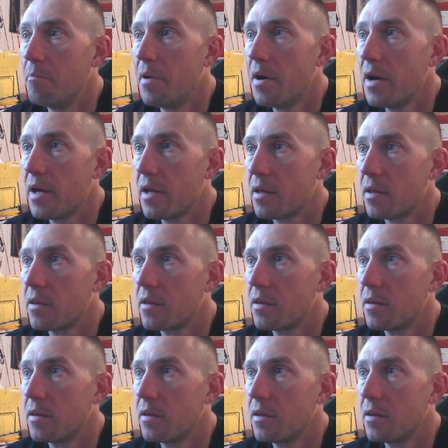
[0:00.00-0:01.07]
but
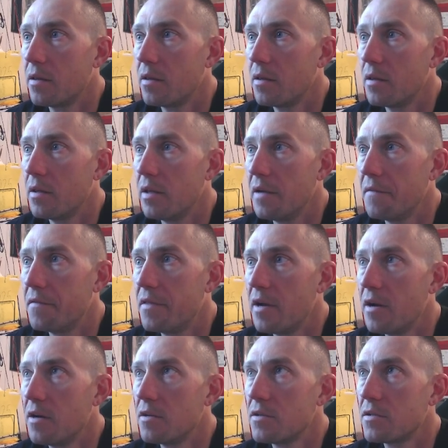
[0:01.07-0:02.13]
if
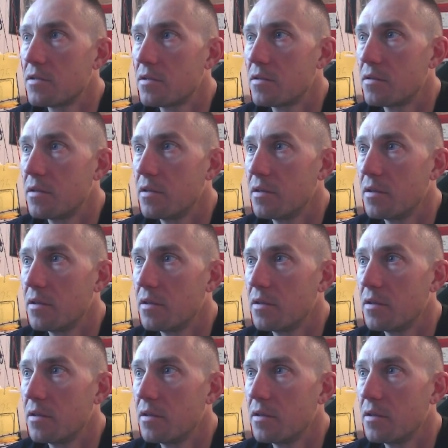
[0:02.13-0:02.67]
there's